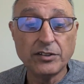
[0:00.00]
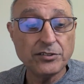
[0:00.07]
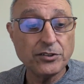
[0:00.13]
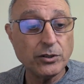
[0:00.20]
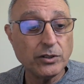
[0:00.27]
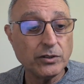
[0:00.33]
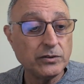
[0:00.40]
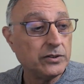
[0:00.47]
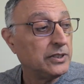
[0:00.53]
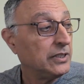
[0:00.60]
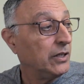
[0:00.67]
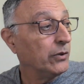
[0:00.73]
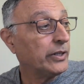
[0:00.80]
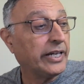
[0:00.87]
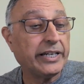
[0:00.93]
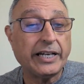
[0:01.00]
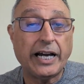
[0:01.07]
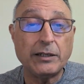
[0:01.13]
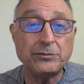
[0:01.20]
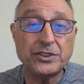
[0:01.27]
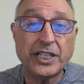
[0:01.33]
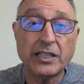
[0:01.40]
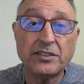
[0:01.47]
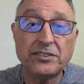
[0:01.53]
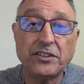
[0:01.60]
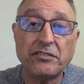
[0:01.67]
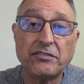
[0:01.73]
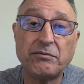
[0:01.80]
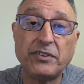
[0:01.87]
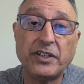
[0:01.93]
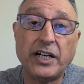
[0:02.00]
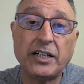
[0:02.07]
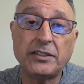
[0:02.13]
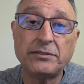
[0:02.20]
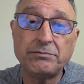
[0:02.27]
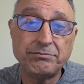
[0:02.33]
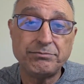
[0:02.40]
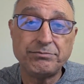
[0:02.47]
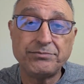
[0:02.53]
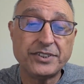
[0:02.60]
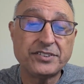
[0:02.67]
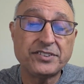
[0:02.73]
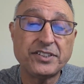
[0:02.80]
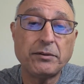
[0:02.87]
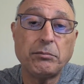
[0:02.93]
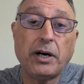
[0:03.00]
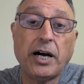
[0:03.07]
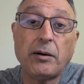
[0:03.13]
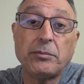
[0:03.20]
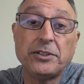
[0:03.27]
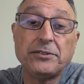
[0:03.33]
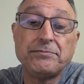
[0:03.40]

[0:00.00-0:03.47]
So, okay, I'm jealous of, let's say, Bob.